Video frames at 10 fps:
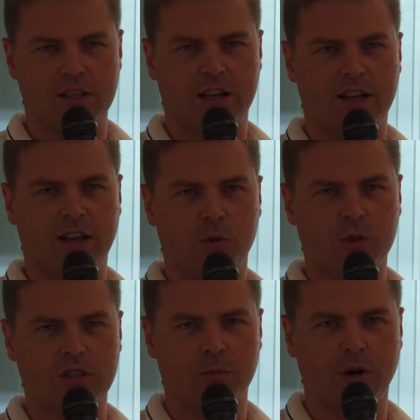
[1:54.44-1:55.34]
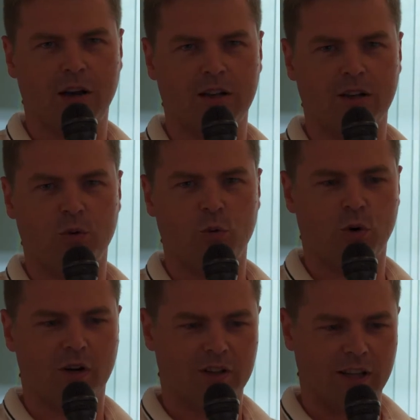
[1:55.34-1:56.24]
then I was combining
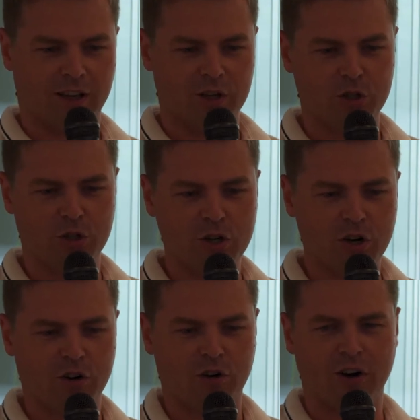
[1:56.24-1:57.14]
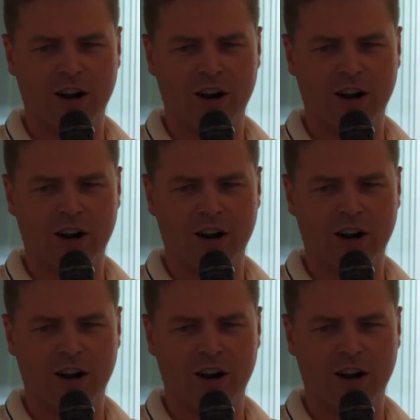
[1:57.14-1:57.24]
work like engineer,